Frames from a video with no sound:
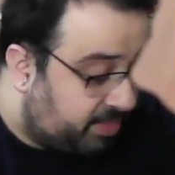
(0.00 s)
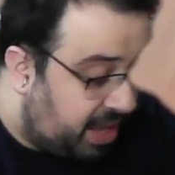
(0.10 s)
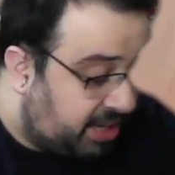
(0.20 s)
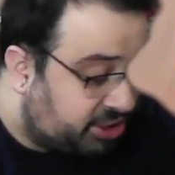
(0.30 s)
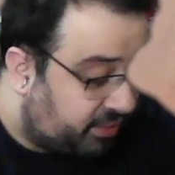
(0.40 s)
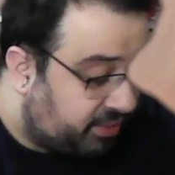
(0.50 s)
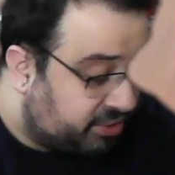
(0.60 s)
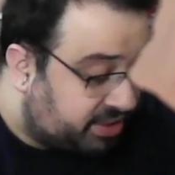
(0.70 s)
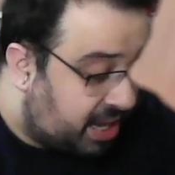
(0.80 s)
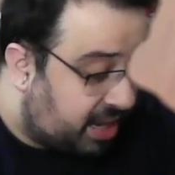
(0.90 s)
Then shuffle your
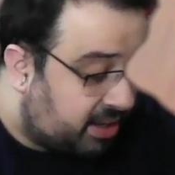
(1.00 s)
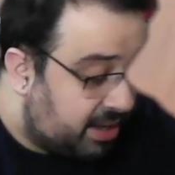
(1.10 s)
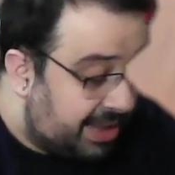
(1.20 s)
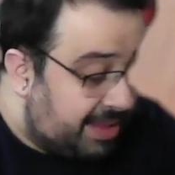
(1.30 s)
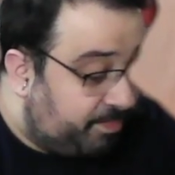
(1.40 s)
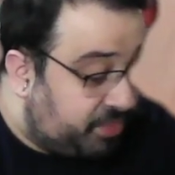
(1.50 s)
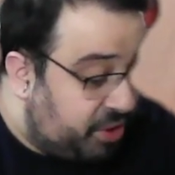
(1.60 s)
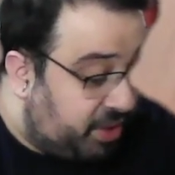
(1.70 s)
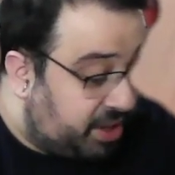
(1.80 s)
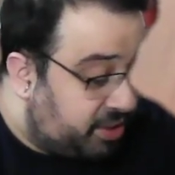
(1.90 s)
deck. You
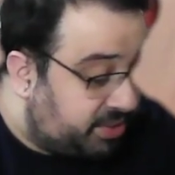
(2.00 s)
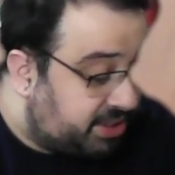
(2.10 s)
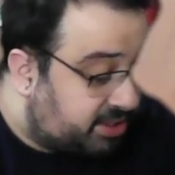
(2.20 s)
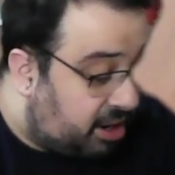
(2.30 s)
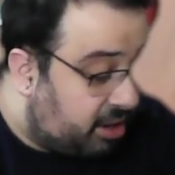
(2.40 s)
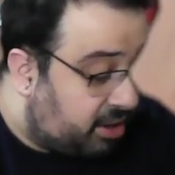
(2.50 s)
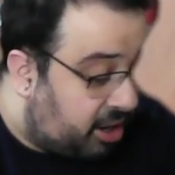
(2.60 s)
can use this card